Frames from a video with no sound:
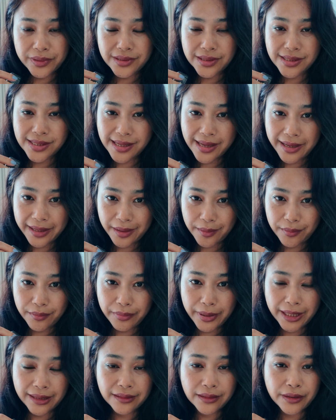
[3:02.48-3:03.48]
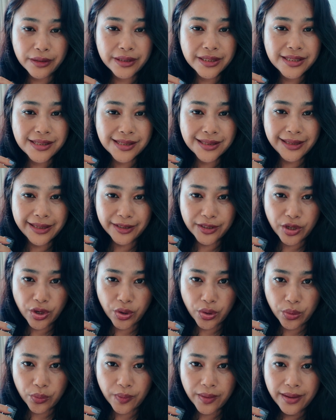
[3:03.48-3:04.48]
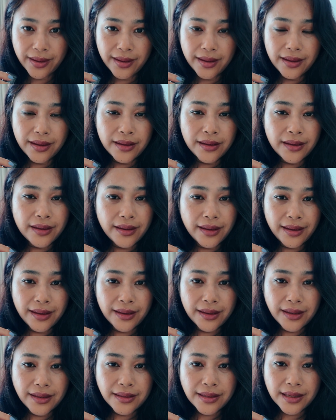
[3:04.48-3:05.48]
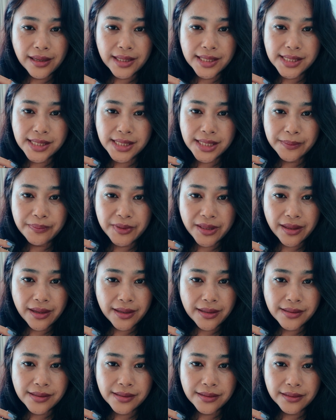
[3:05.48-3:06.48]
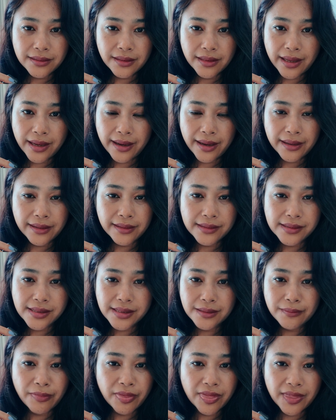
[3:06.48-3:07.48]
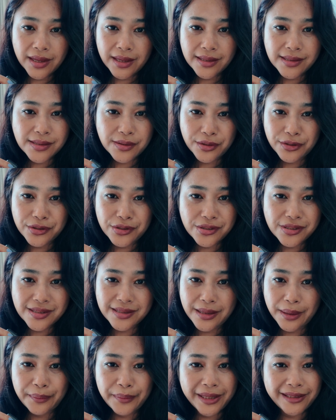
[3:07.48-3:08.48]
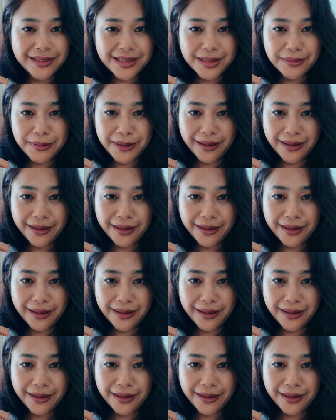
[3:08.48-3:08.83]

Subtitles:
with the time by learning to let go and accepting that some things are just not meant to